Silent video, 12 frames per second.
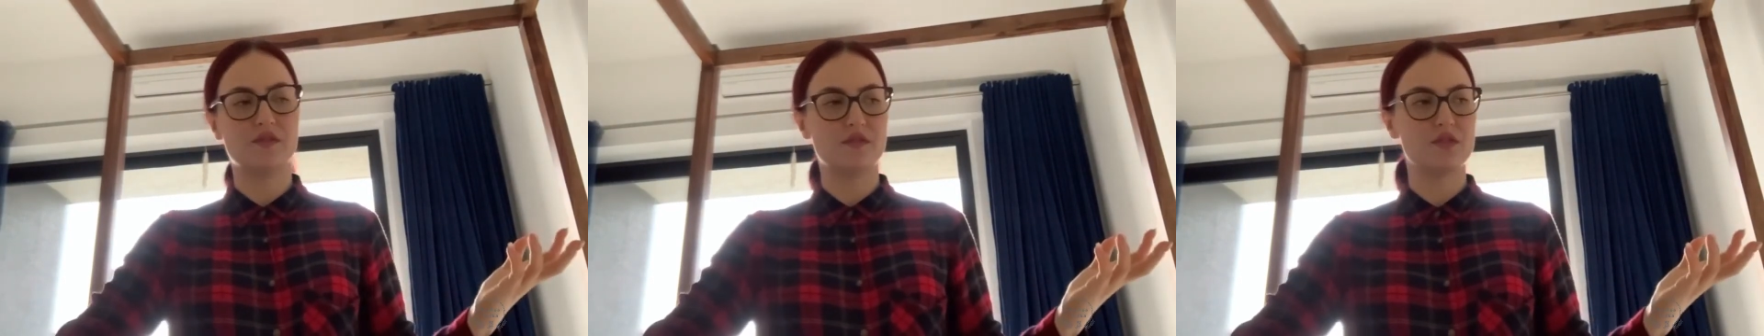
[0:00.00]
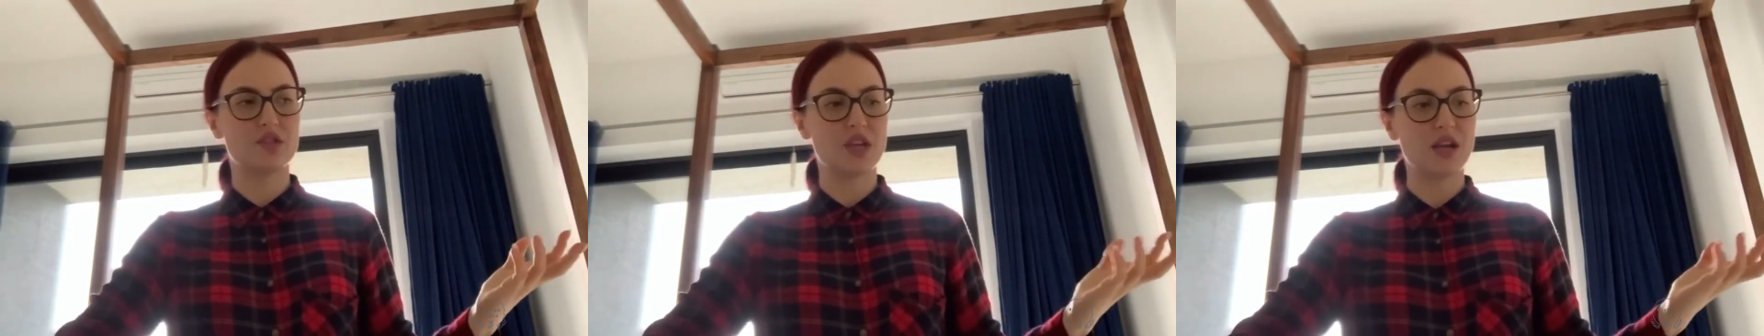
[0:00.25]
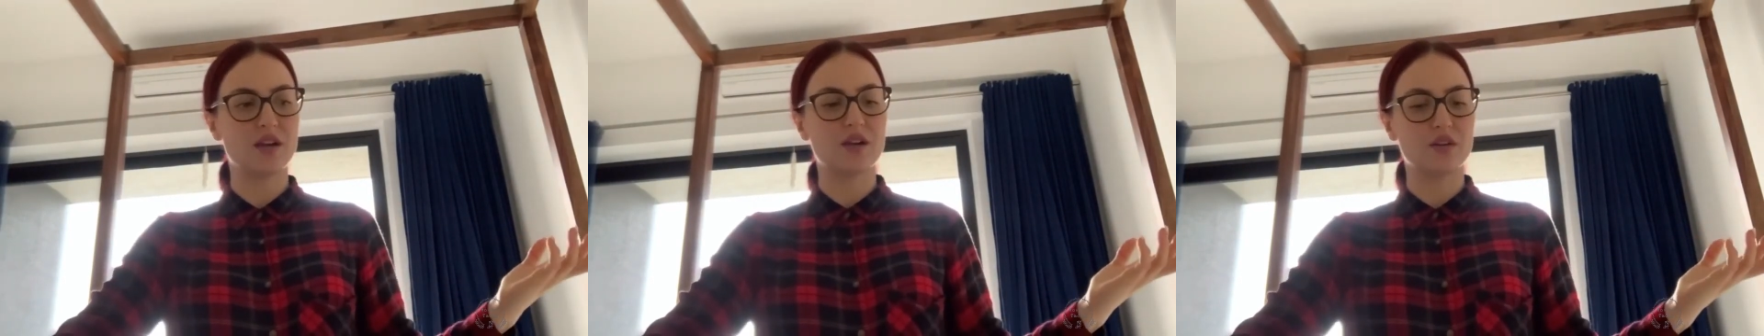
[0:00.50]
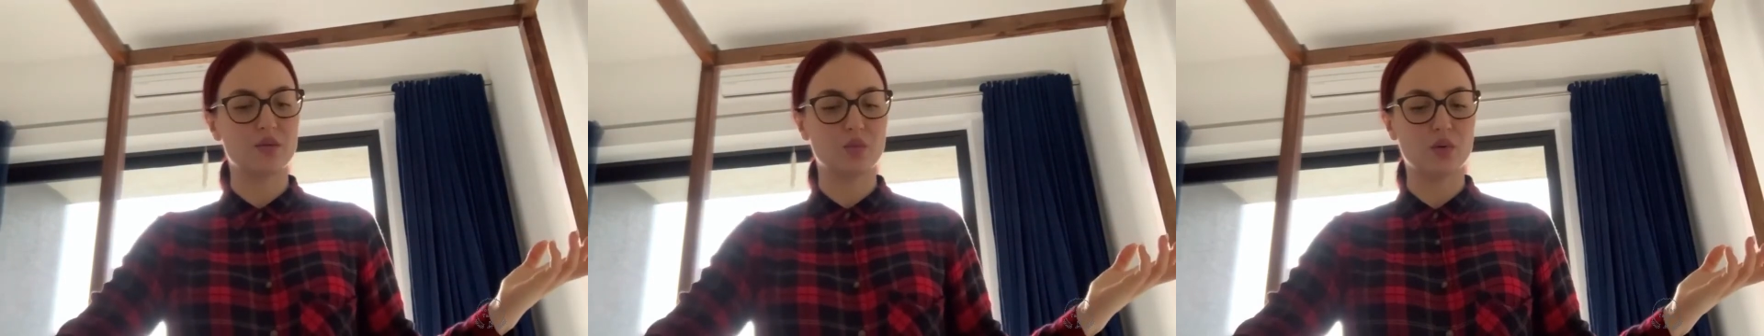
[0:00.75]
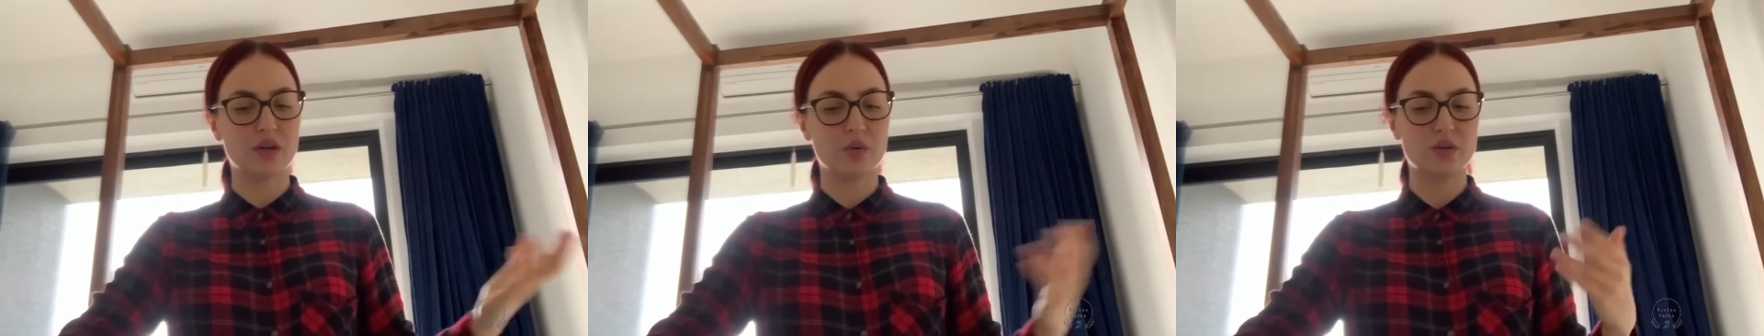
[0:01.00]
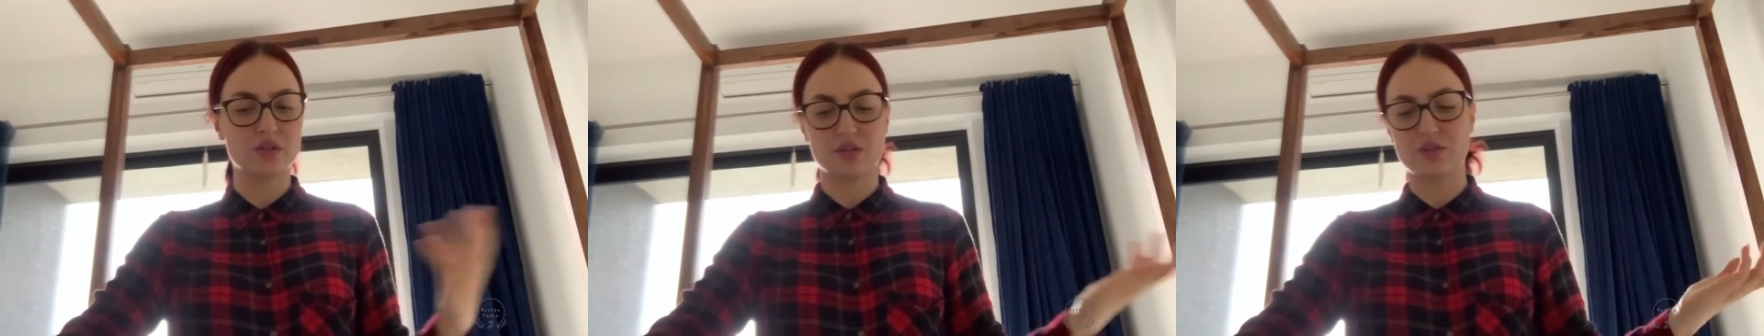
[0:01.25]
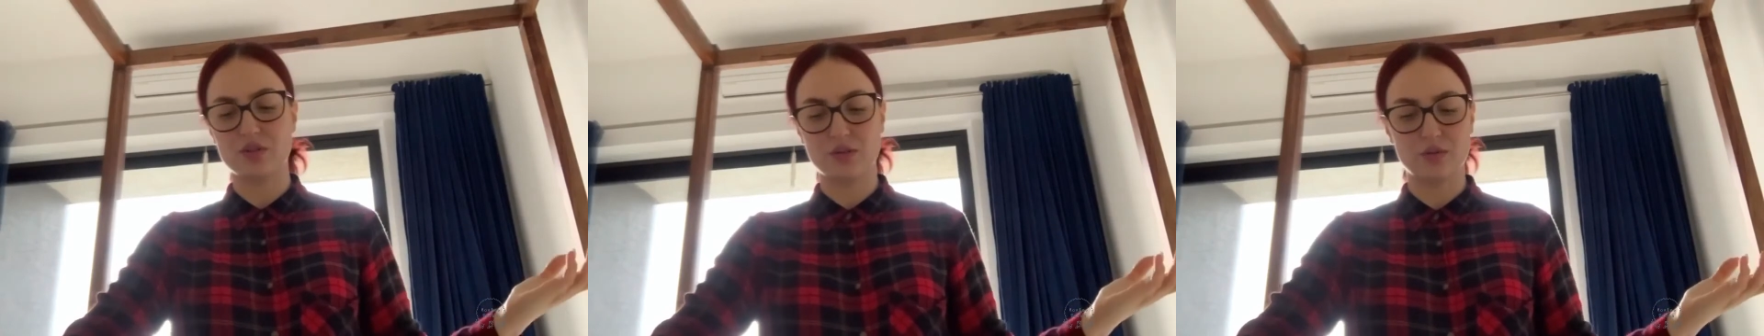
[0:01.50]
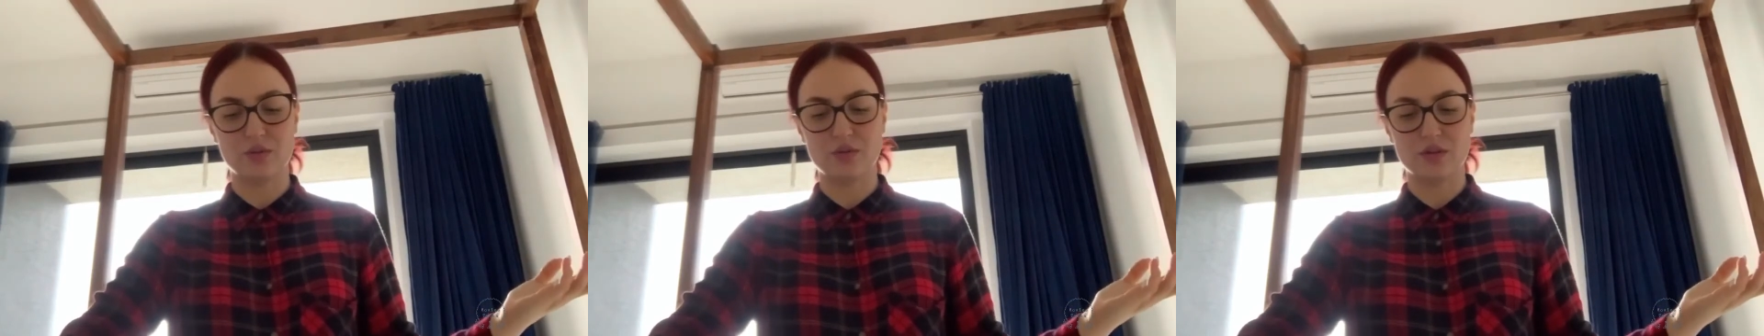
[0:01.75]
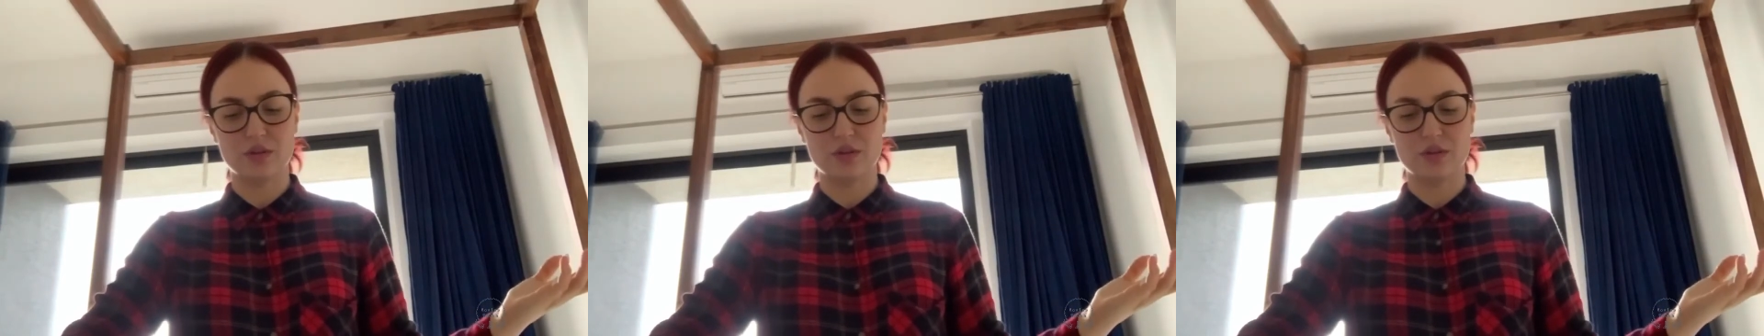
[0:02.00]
shared what I wanted to